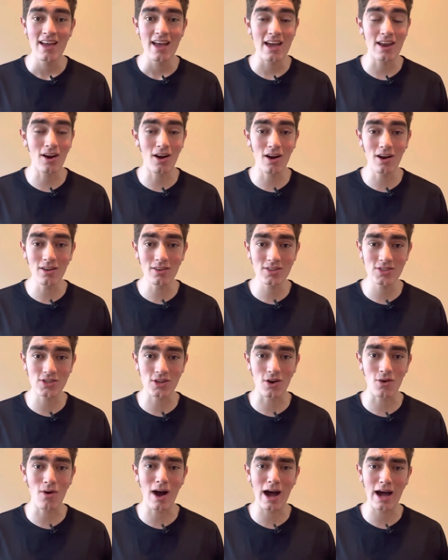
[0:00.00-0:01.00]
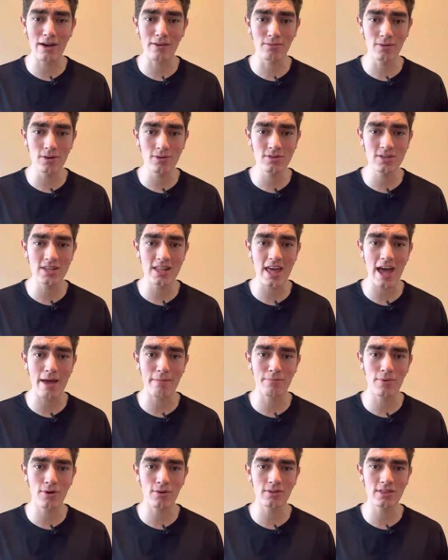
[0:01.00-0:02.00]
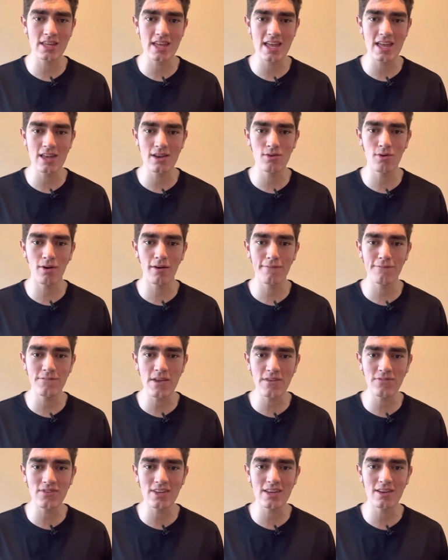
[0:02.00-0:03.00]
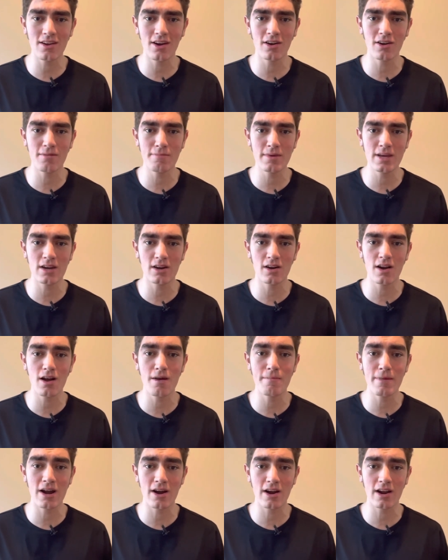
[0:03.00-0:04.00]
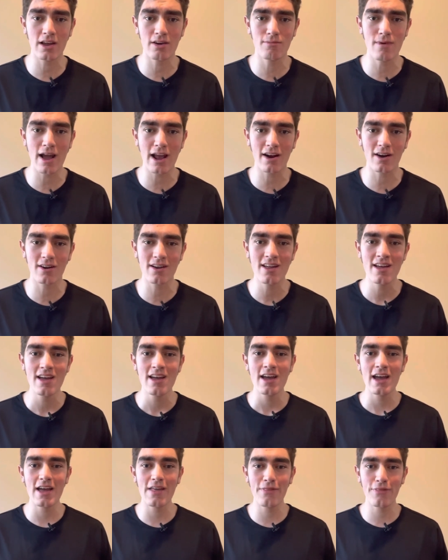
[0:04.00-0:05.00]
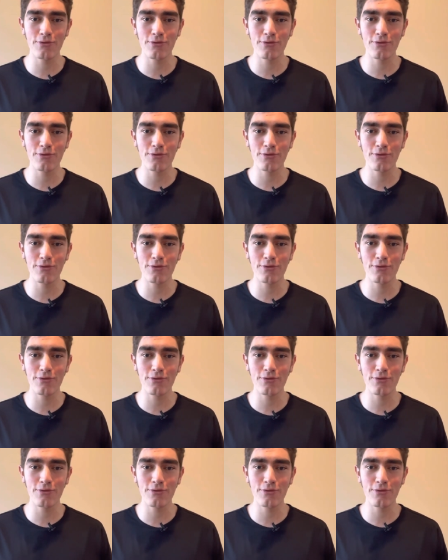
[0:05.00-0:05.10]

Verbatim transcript: And also en route to that, broke the indoor 1500 meter American record at